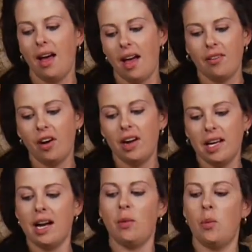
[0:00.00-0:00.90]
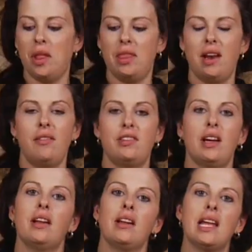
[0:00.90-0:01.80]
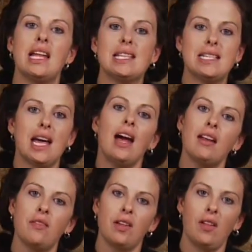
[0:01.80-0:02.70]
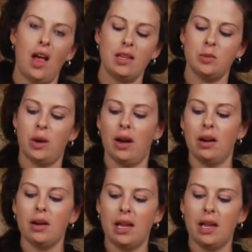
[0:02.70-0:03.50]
I've already got one that I've done inside of the glassware,